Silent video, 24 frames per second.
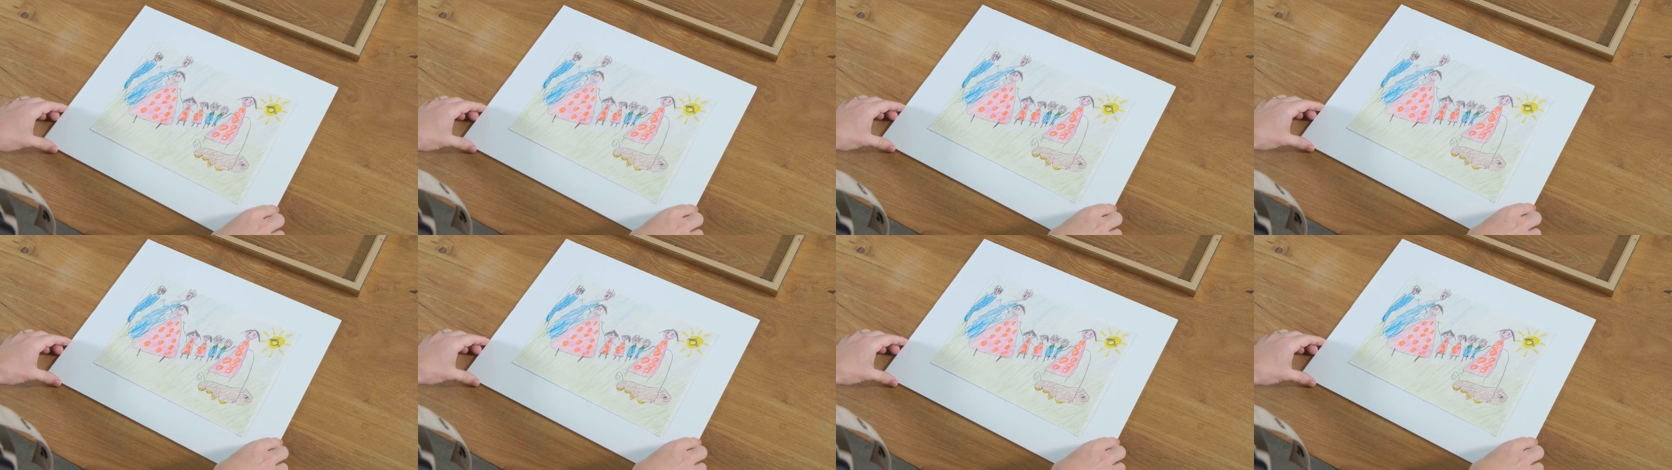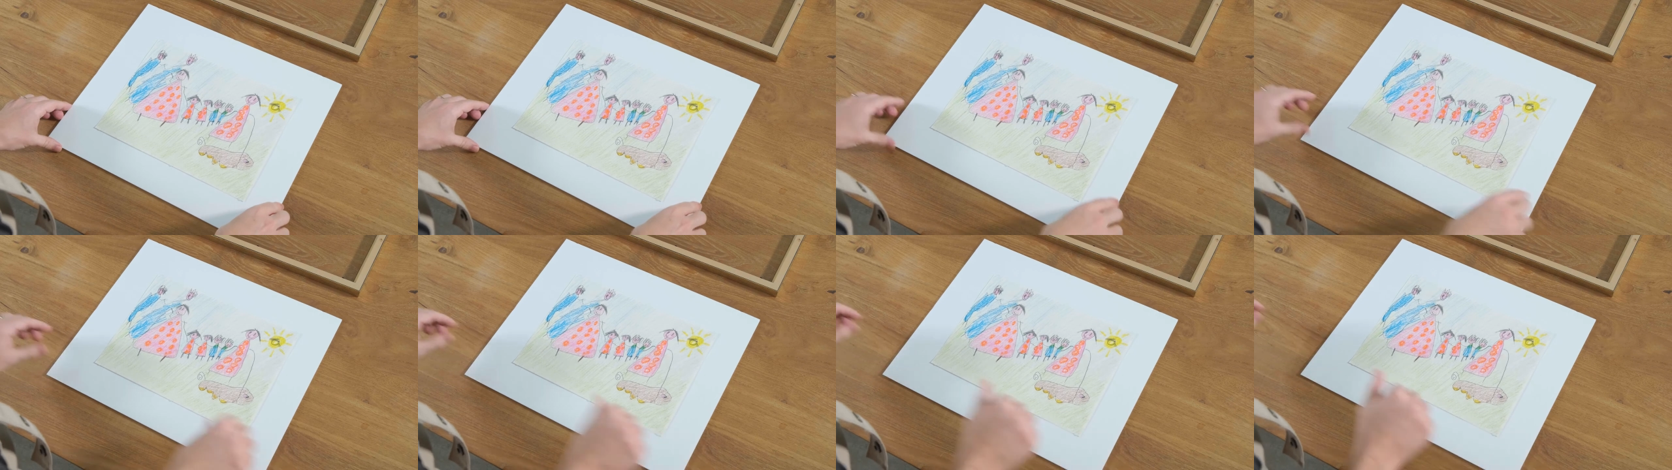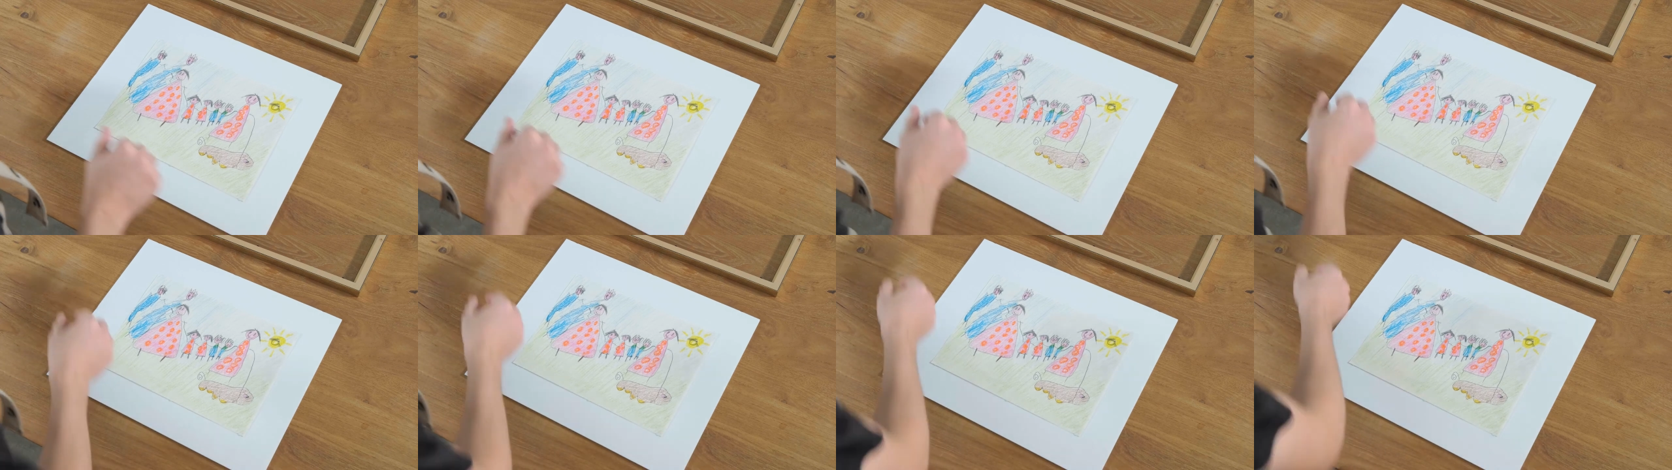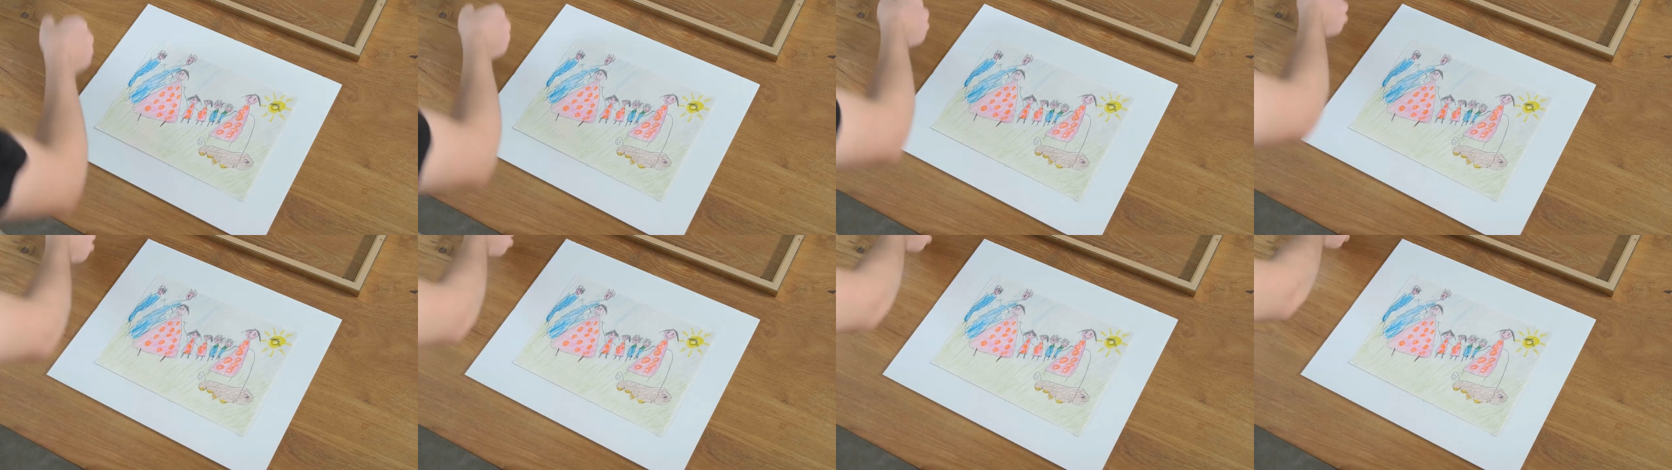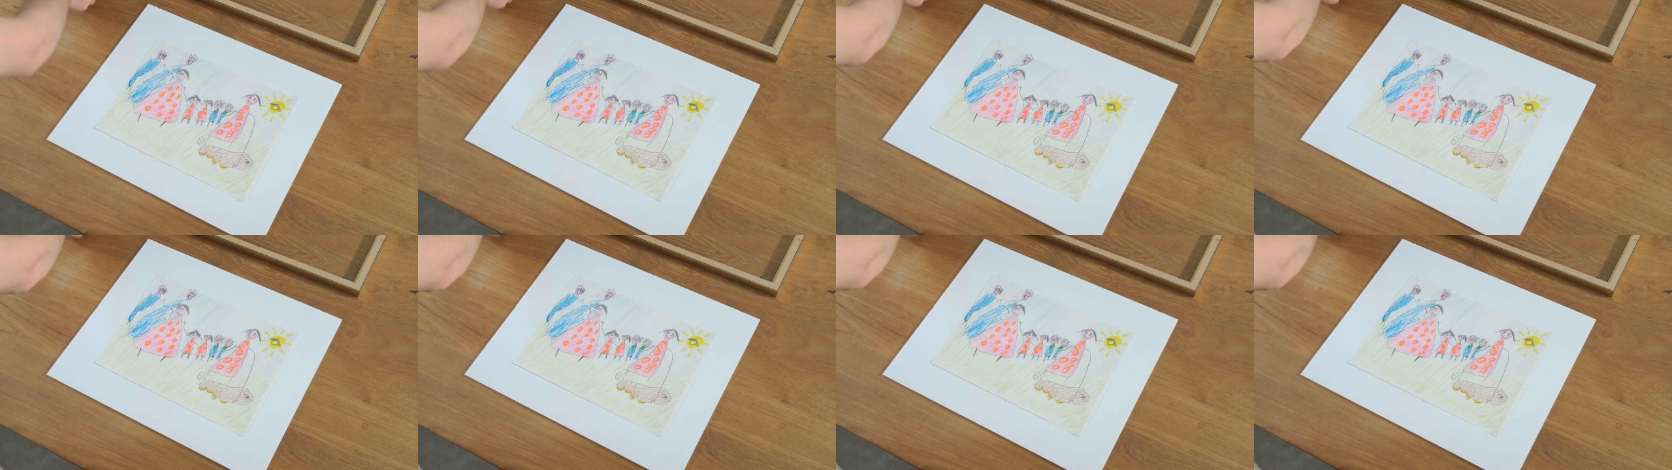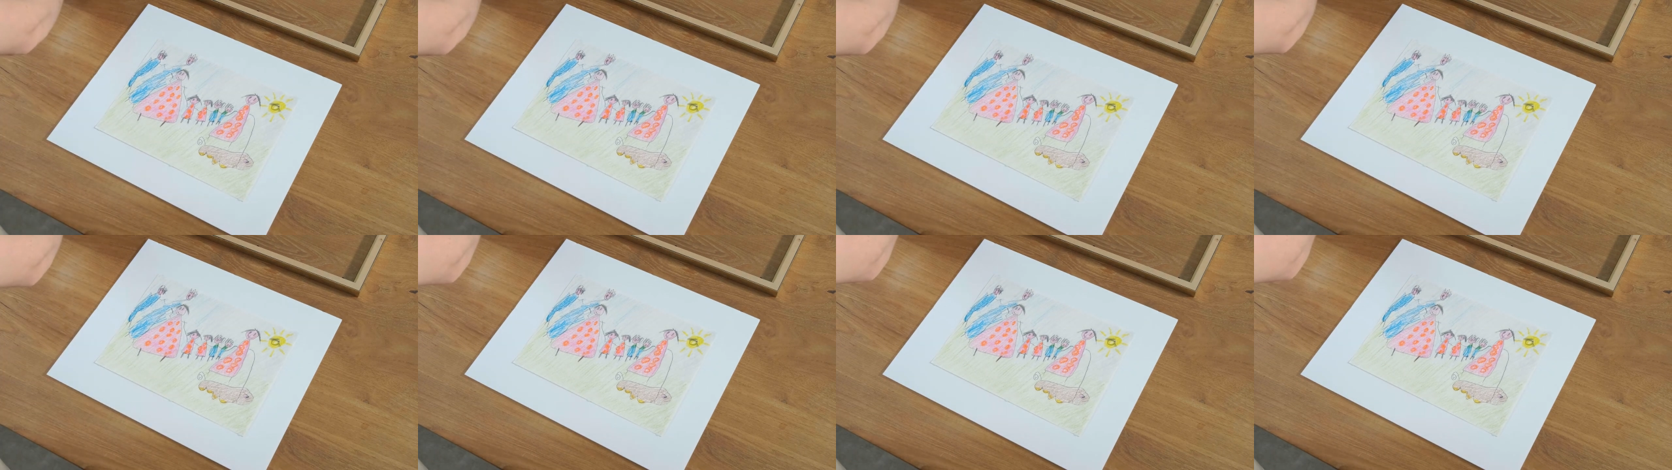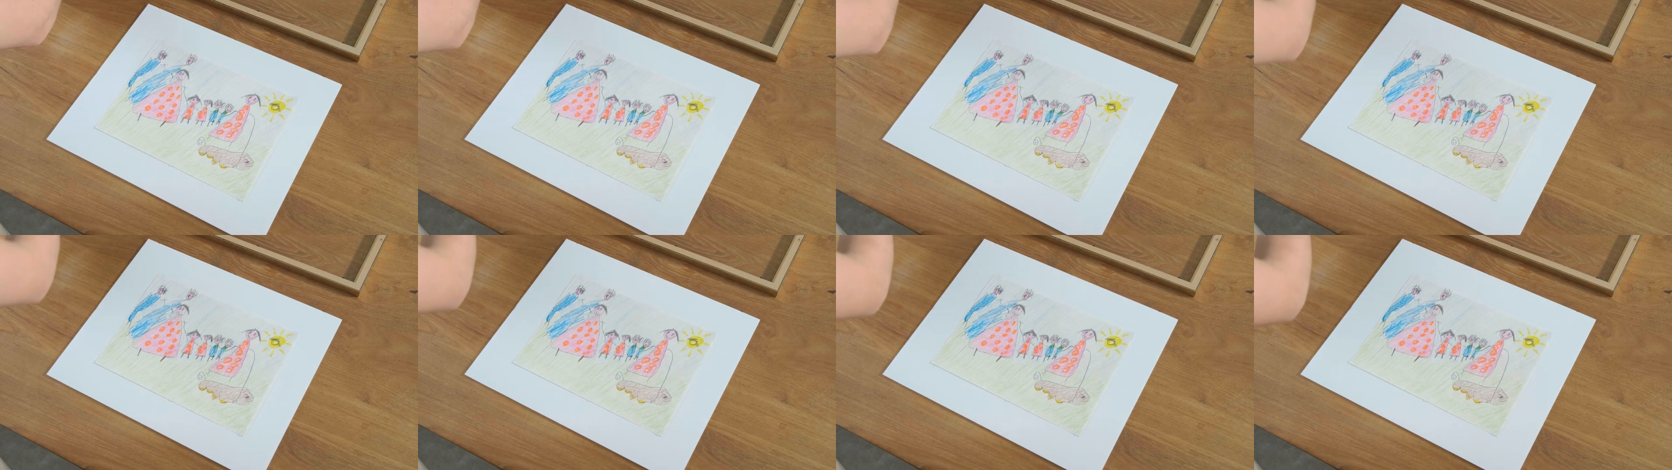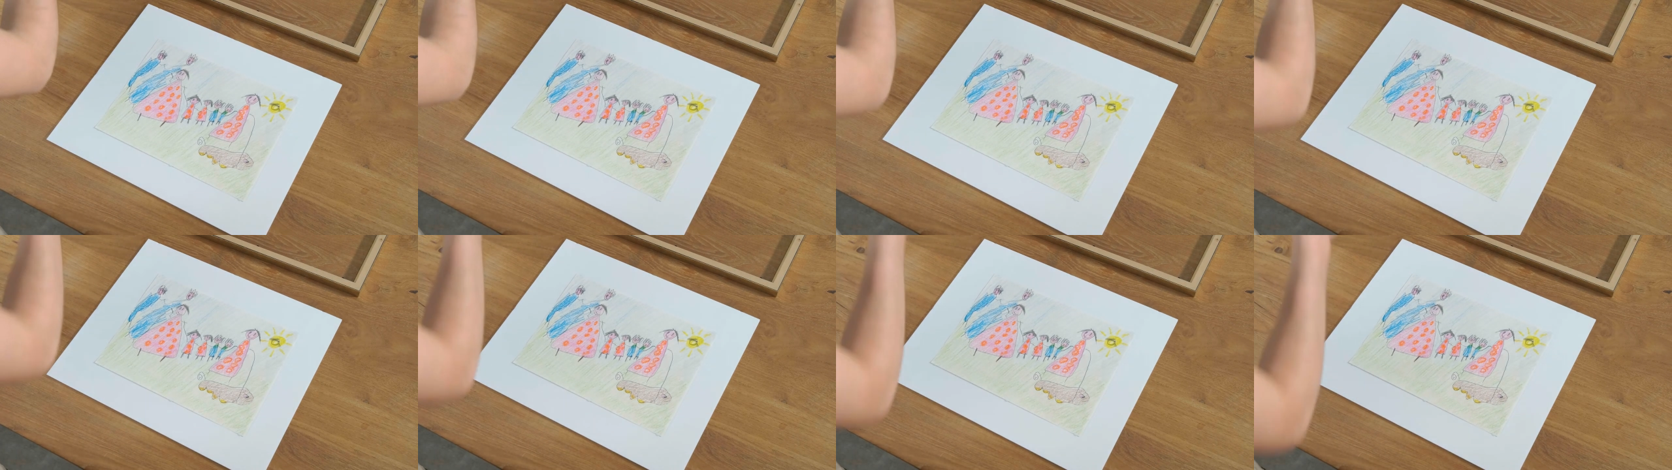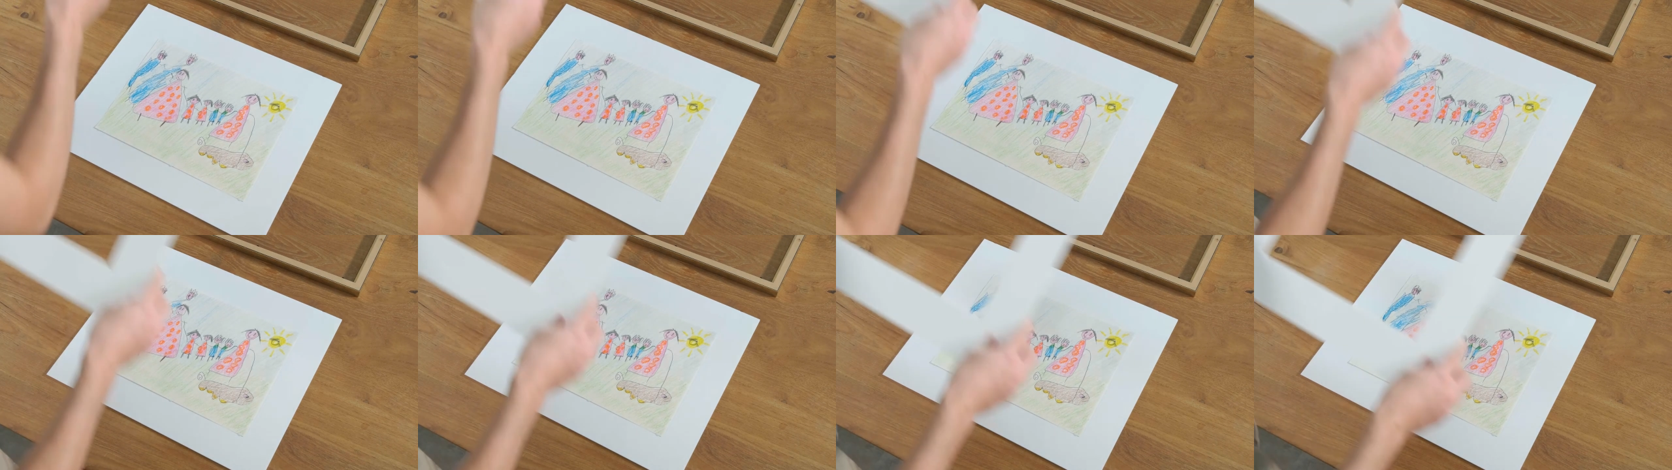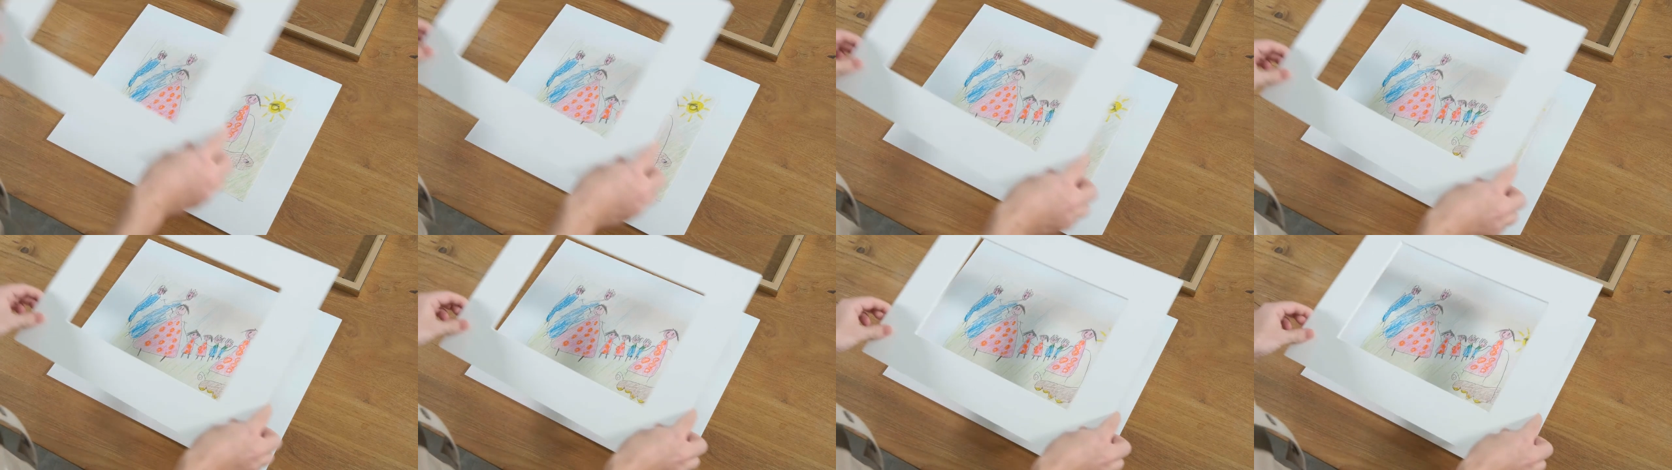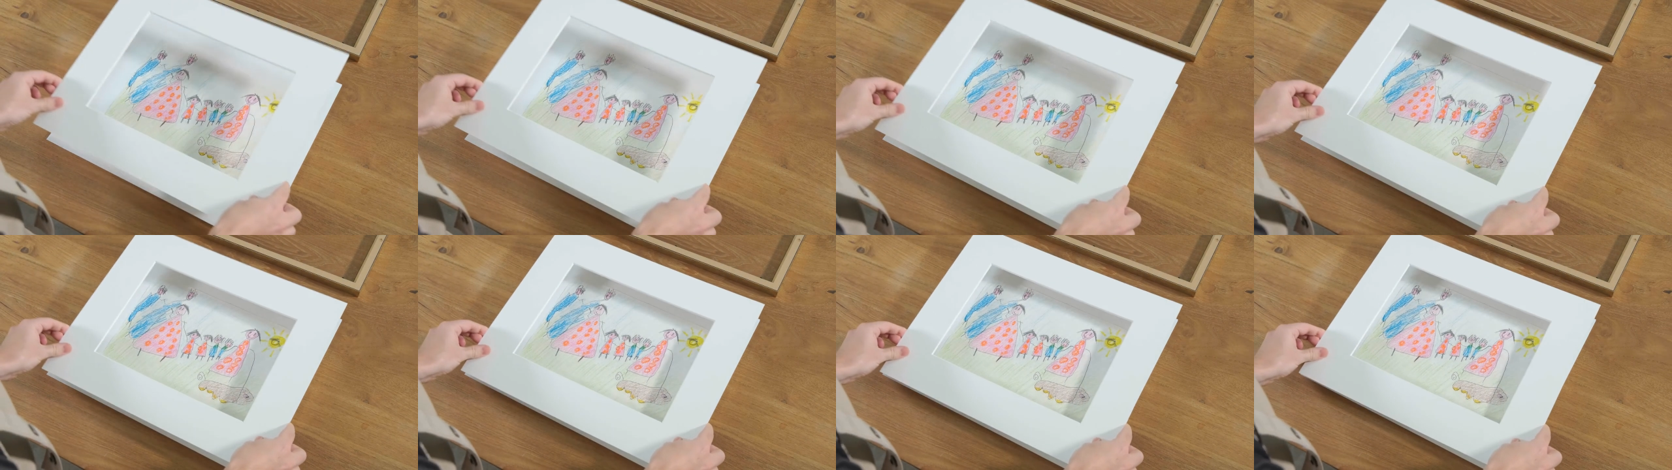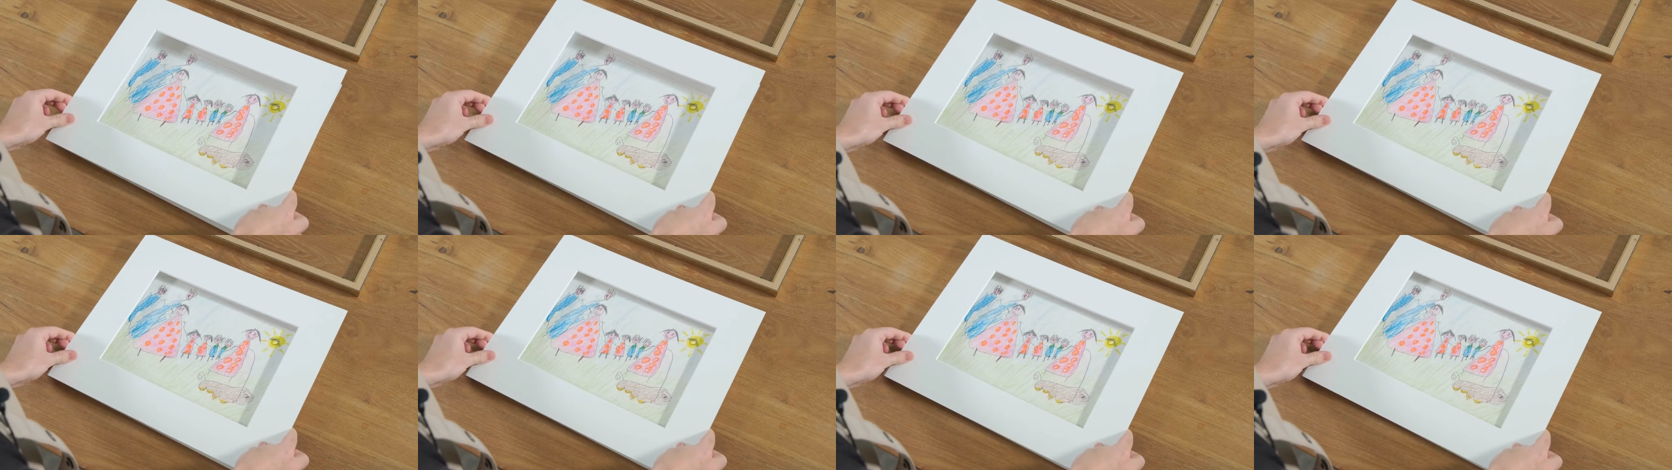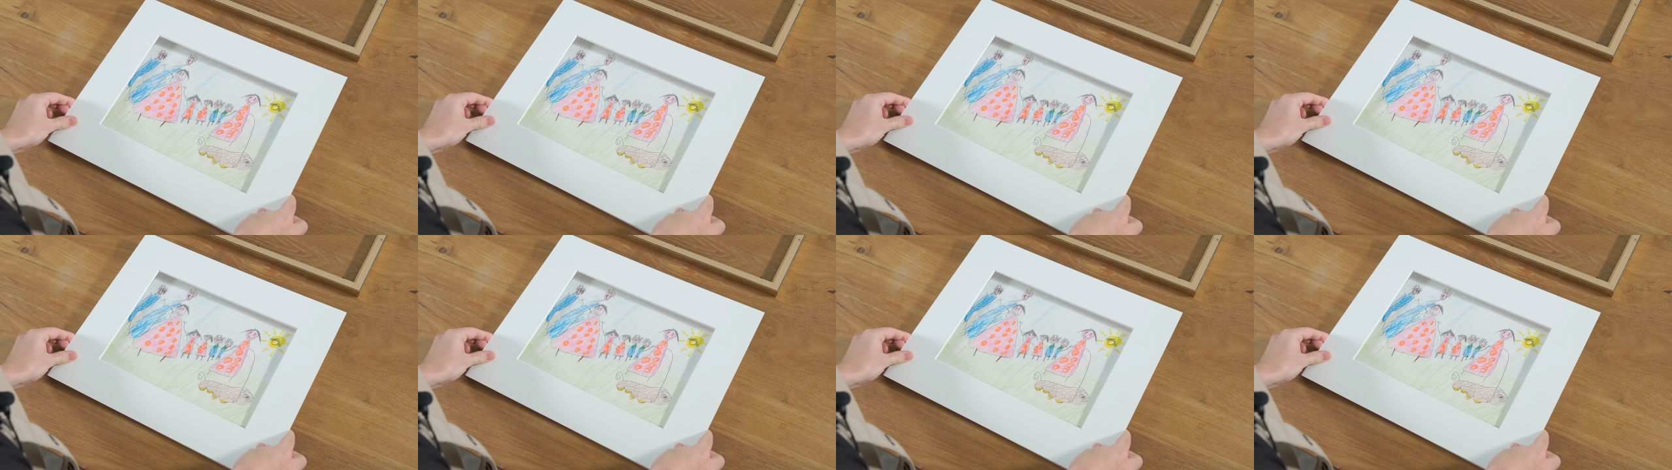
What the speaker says: (no speaker visible)